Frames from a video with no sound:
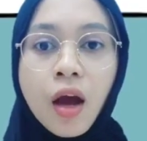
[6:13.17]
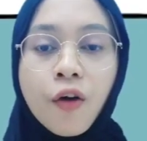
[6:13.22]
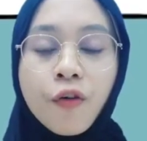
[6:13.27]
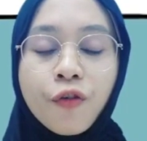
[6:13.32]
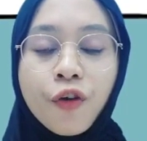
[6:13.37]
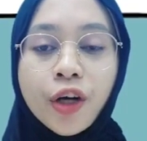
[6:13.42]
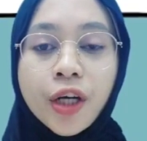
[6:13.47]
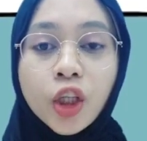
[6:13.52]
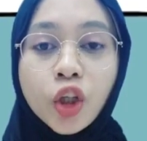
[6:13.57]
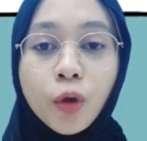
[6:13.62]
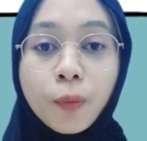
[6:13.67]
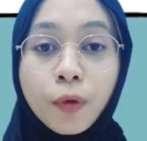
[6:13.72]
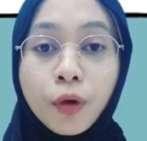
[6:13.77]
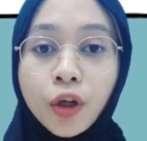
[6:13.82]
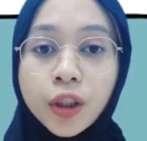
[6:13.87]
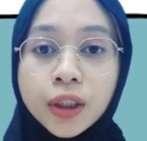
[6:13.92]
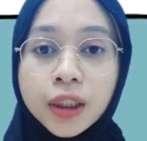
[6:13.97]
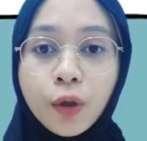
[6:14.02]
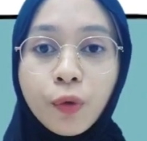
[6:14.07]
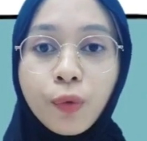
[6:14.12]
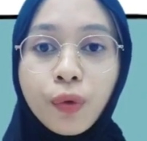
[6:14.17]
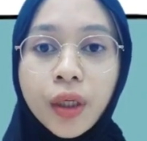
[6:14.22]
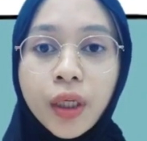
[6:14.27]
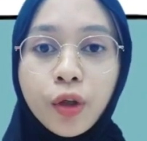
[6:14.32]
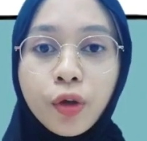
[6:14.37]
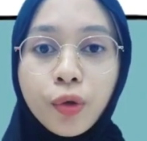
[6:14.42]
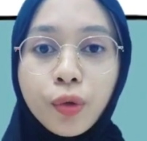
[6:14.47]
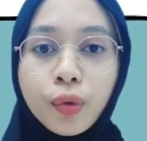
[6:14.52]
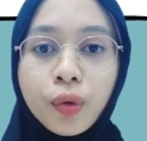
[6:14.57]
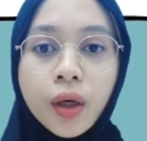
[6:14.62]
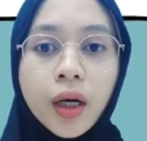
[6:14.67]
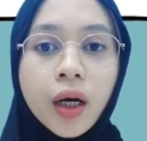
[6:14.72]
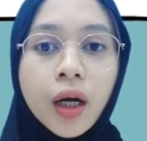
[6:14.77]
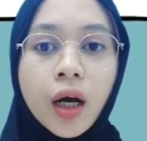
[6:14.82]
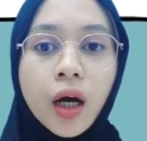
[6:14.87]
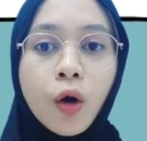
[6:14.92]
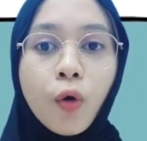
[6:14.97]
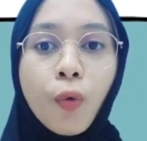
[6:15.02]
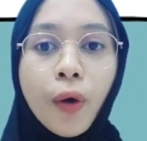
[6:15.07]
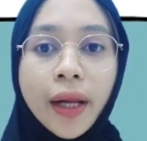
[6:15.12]
For the topology, we do
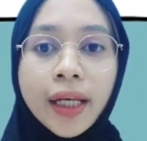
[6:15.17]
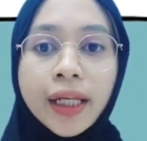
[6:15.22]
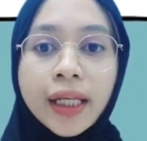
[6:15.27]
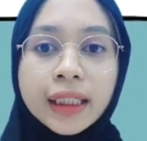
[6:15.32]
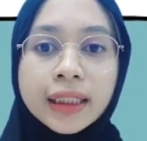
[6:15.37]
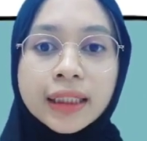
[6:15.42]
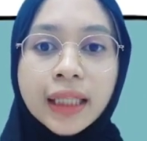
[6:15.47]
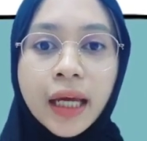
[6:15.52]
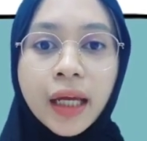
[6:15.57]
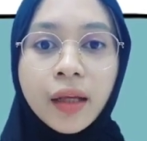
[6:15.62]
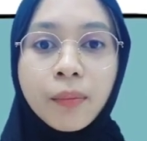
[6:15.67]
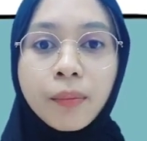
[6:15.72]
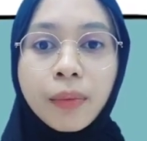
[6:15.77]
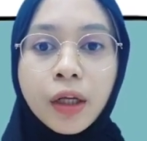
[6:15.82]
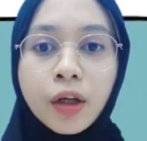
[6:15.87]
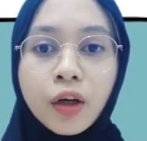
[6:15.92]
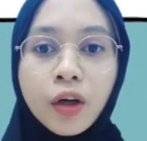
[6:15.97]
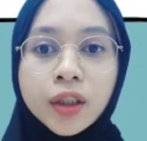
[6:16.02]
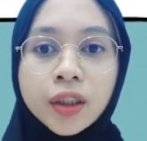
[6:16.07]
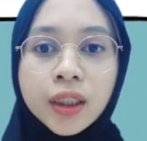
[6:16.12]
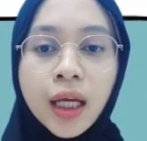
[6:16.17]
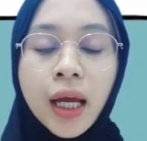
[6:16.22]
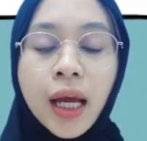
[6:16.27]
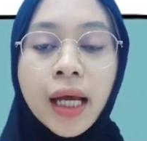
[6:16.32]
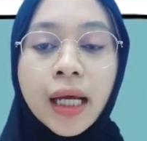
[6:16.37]
one design because